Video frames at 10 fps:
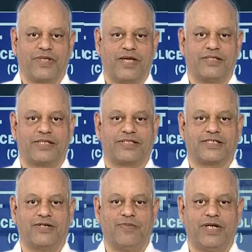It is
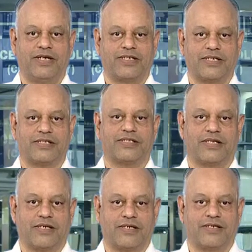extremely
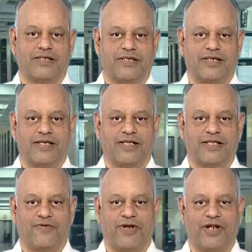interesting
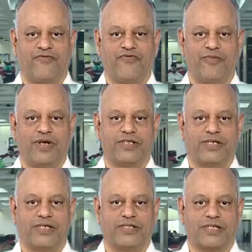that when
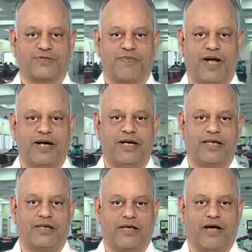information is
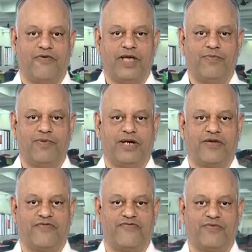expanding, availability
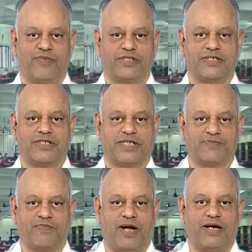of information is
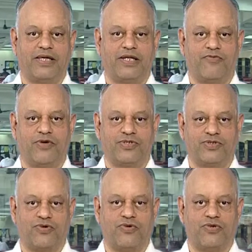expanding in one
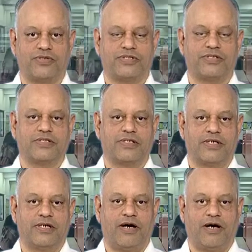source
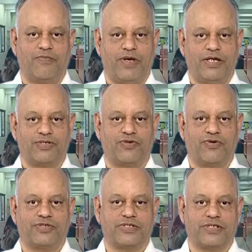or many
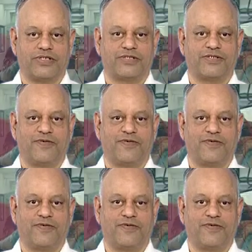sources,